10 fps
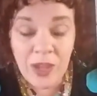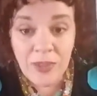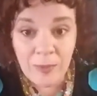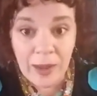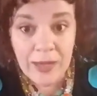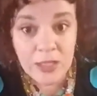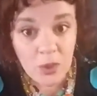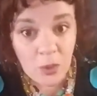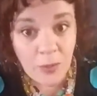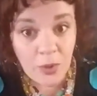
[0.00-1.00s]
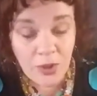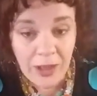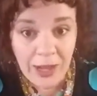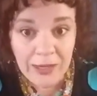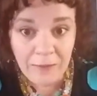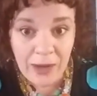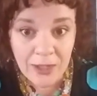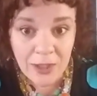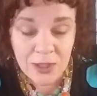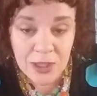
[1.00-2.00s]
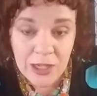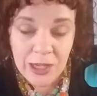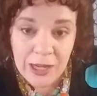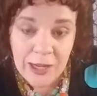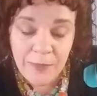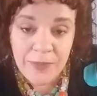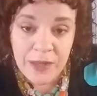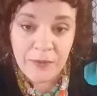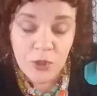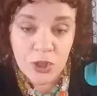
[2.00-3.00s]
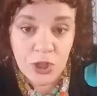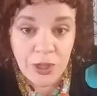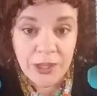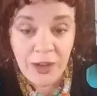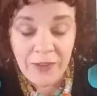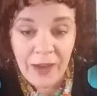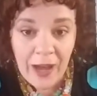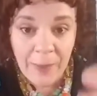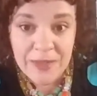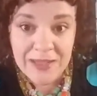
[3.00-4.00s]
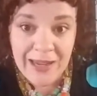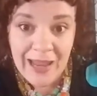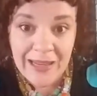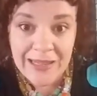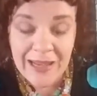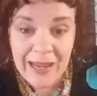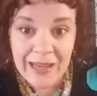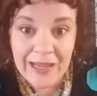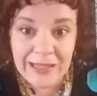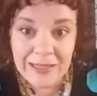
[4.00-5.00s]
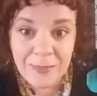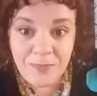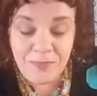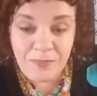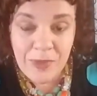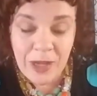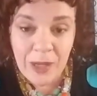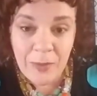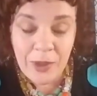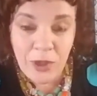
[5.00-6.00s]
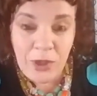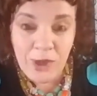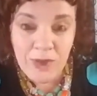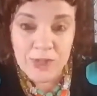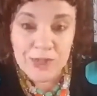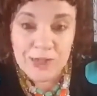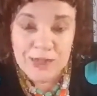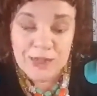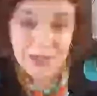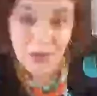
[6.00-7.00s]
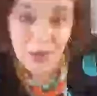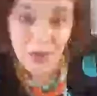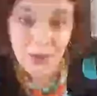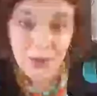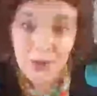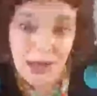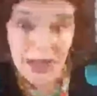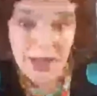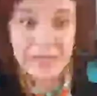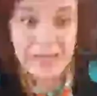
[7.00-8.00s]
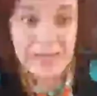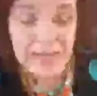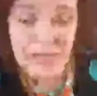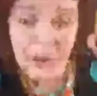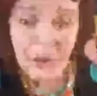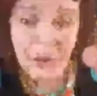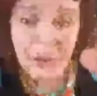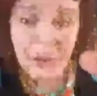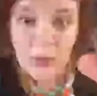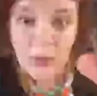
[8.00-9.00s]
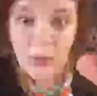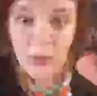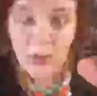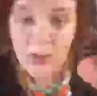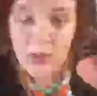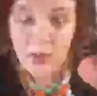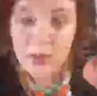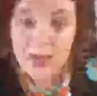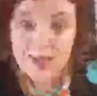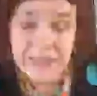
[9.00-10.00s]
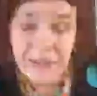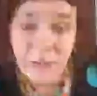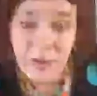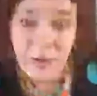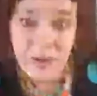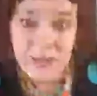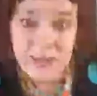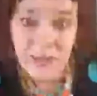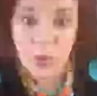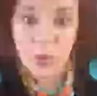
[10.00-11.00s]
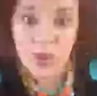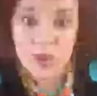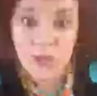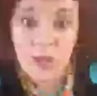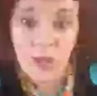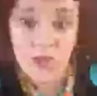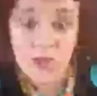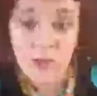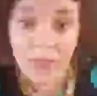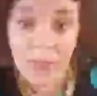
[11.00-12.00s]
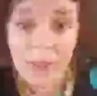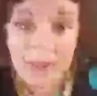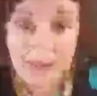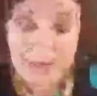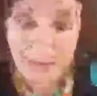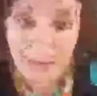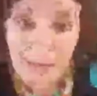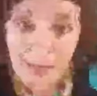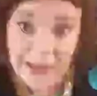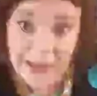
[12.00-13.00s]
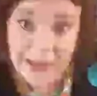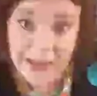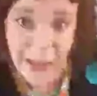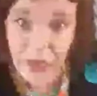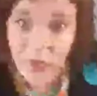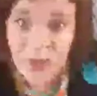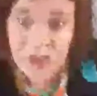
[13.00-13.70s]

the body's normal clotting factors. If you're struggling on the opposite end and you're having a tendency to overclot, this is still a really good oil, because we know that essential oils help to bring the body into balance. They don't